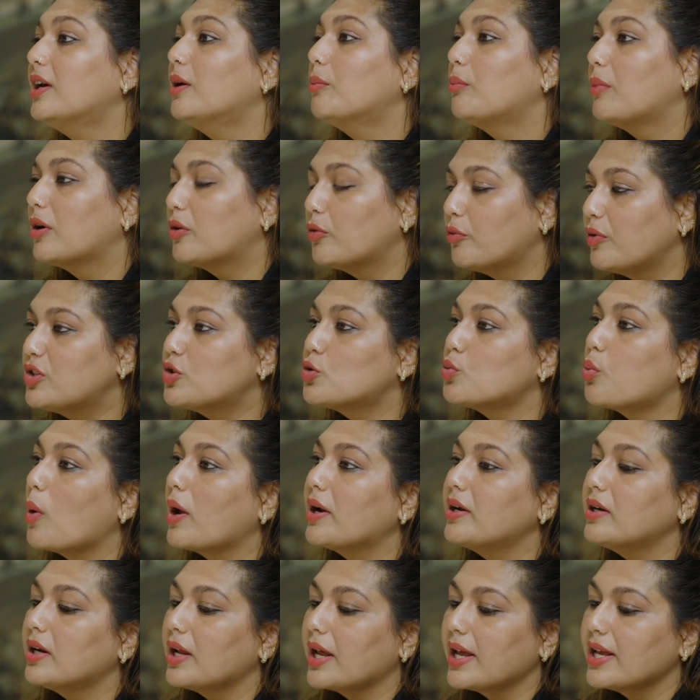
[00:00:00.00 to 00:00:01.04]
But which
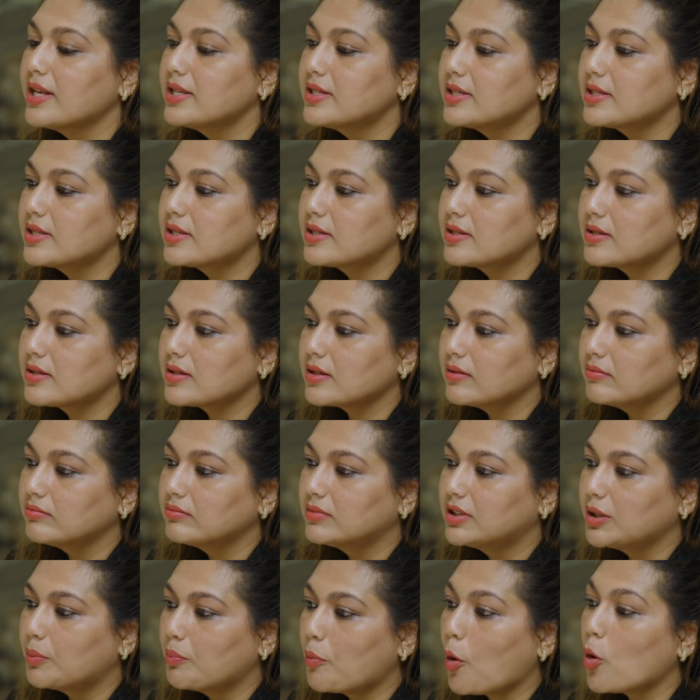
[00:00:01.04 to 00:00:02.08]
one is
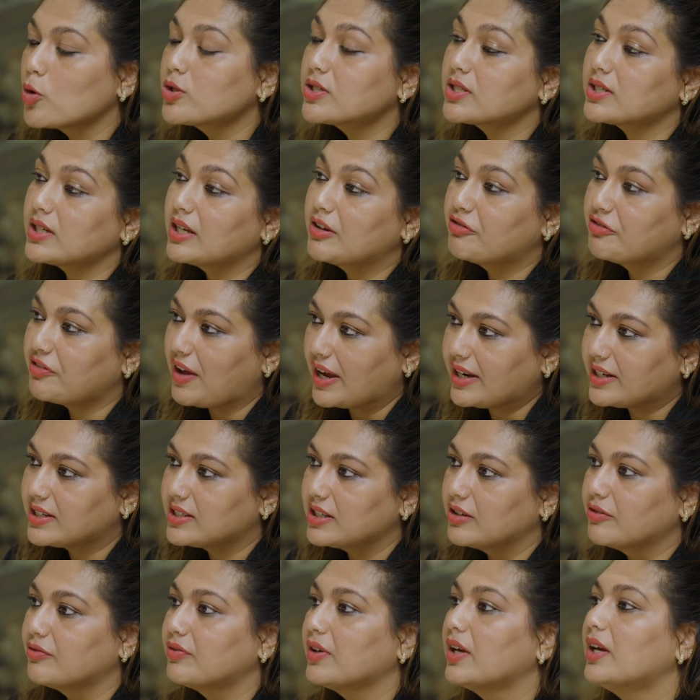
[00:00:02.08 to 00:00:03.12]
the most
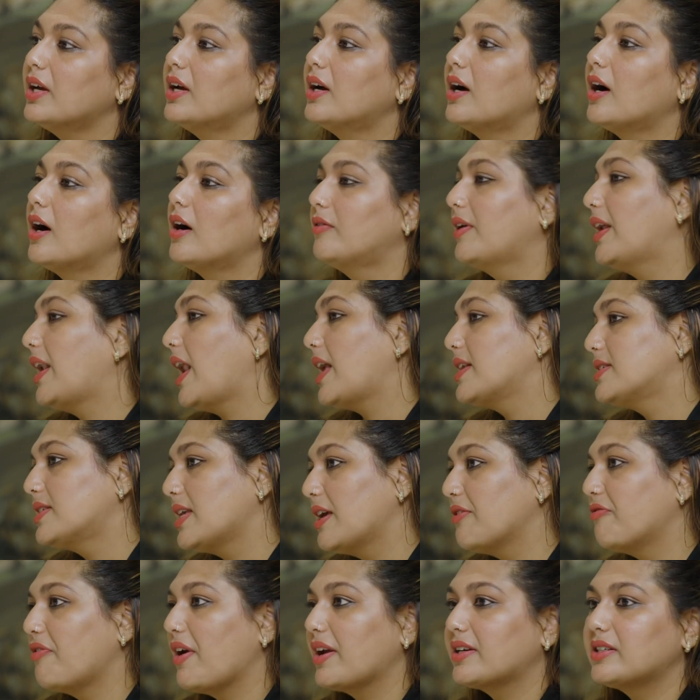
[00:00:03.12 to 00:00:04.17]
effective? When I
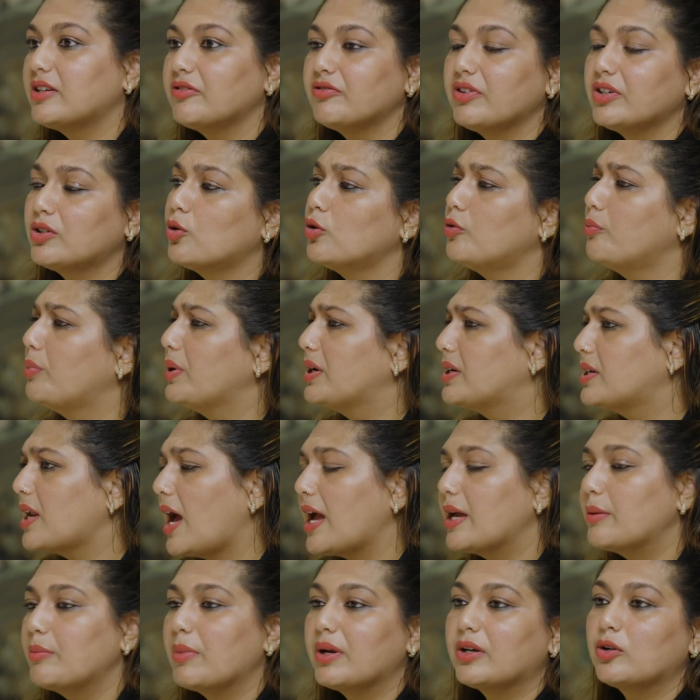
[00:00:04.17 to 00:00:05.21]
say effective, it could be
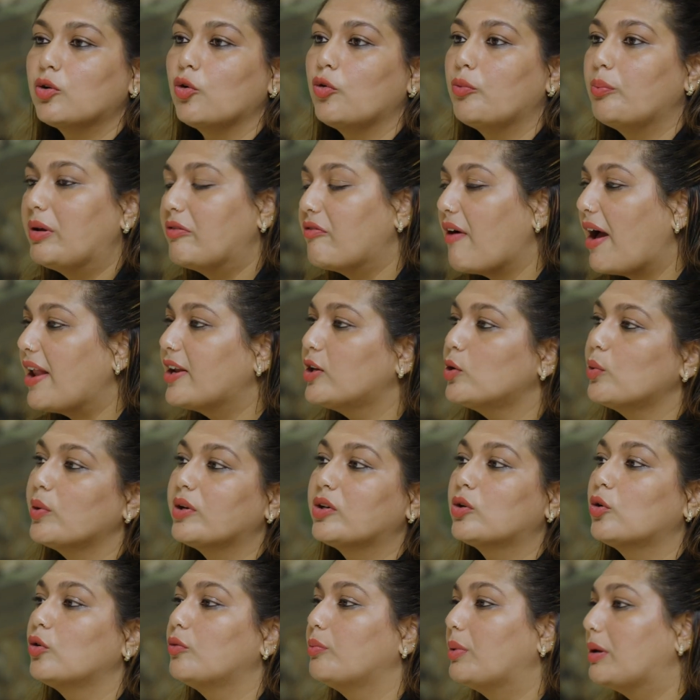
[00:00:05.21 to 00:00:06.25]
time, it could be value,
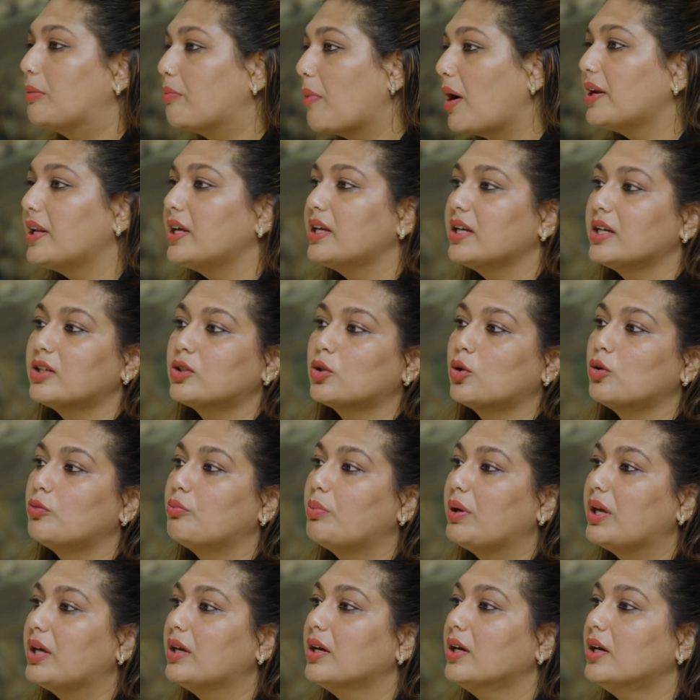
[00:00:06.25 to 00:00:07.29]
it could be money, it could
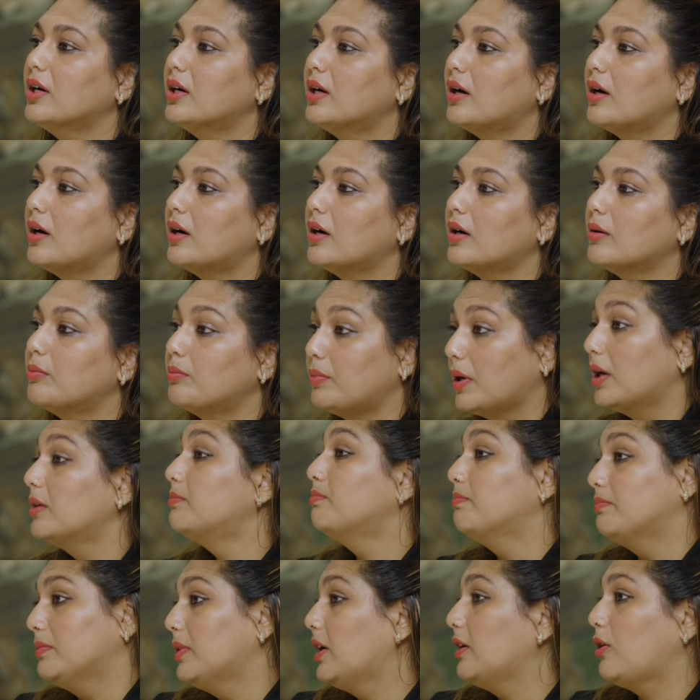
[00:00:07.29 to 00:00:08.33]
be a
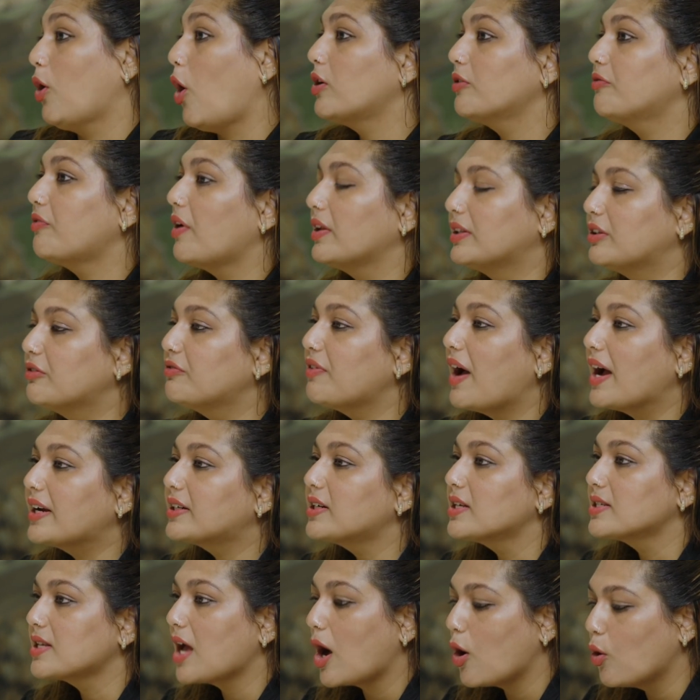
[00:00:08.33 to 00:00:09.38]
lot of other
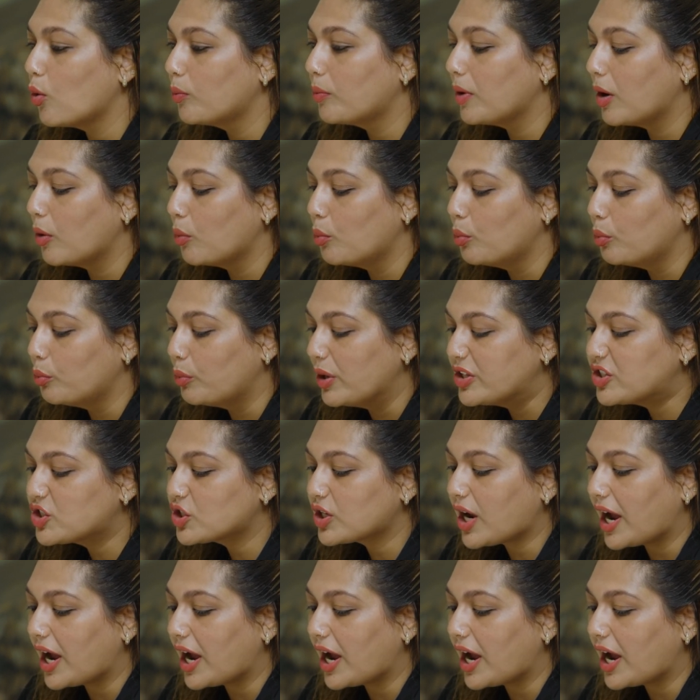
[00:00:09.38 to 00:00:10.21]
factors. Which